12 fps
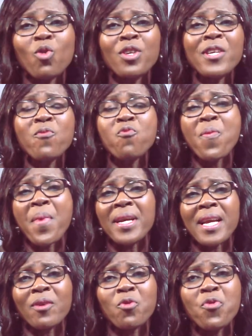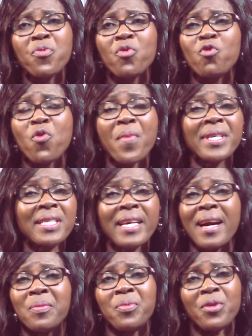it's only women that go through
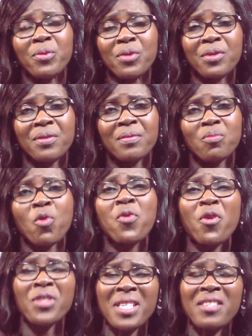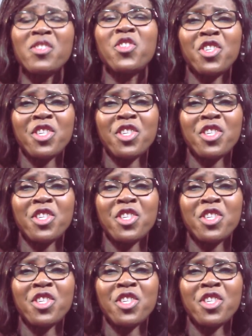domestic abuse, but because this is